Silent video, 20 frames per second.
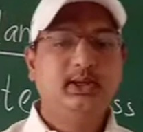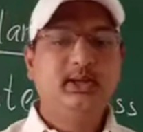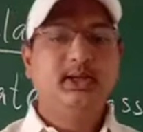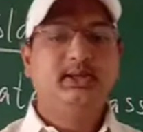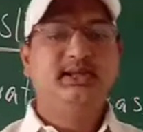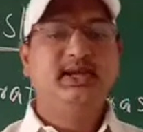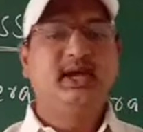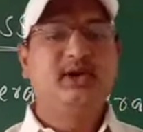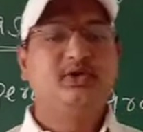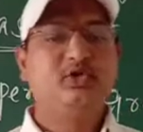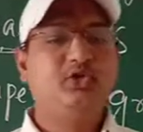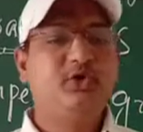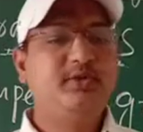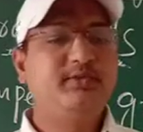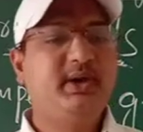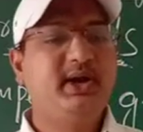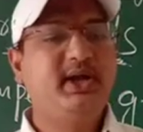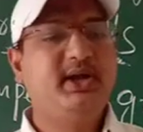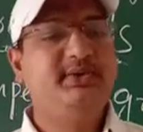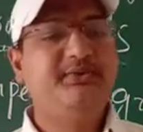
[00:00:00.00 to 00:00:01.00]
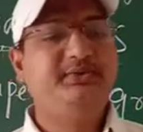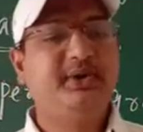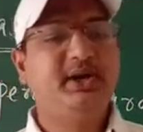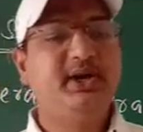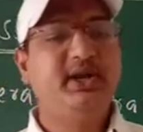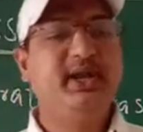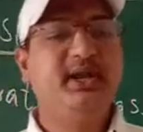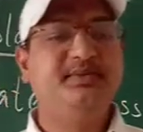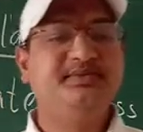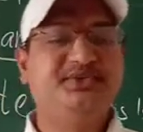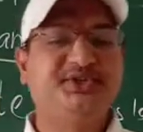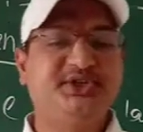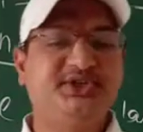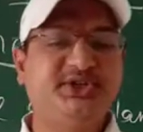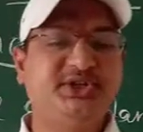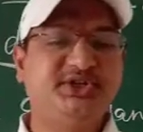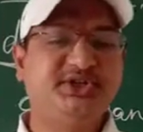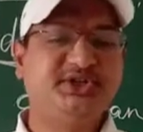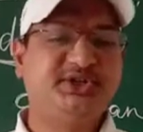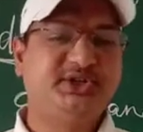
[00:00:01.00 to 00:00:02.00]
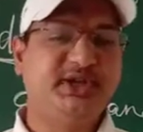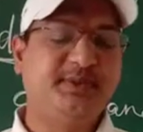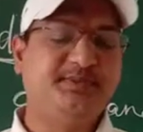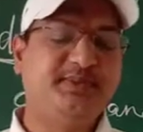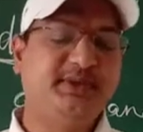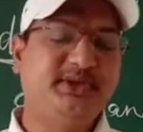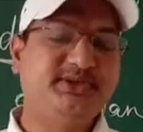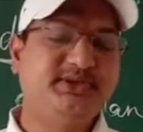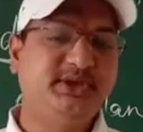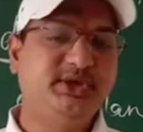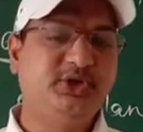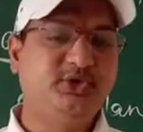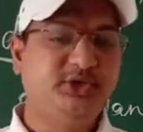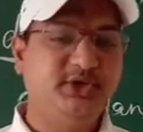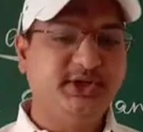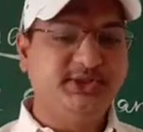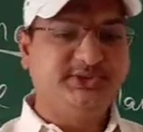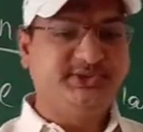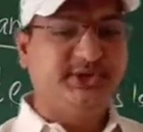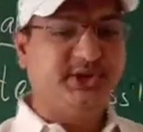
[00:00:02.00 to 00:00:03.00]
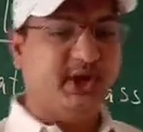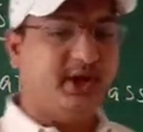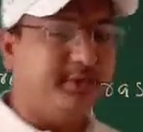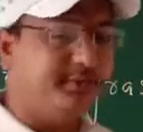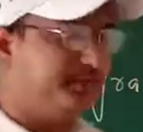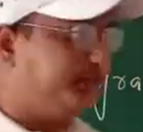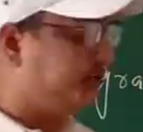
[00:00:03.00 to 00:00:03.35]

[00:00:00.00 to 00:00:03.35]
They are known by different names such as steppes in Eurasia.